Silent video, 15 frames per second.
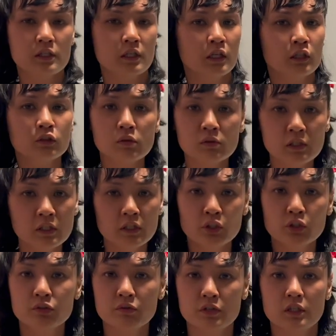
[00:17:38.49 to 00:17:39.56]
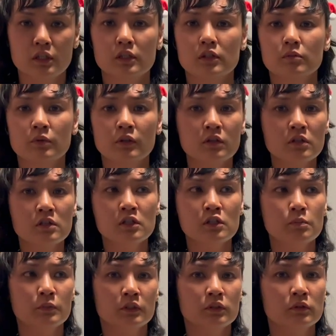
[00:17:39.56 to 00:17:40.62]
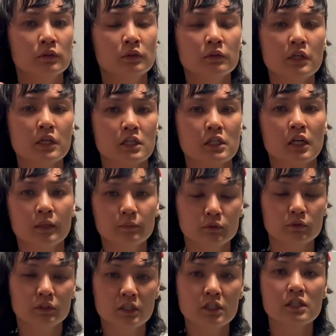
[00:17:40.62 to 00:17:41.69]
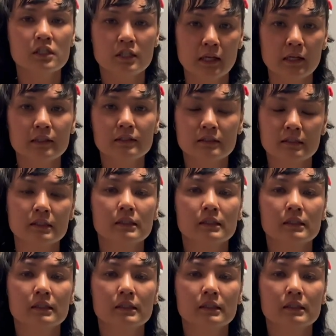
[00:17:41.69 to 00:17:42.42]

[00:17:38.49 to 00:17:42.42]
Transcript: And I totally agree, because this material has come to this state.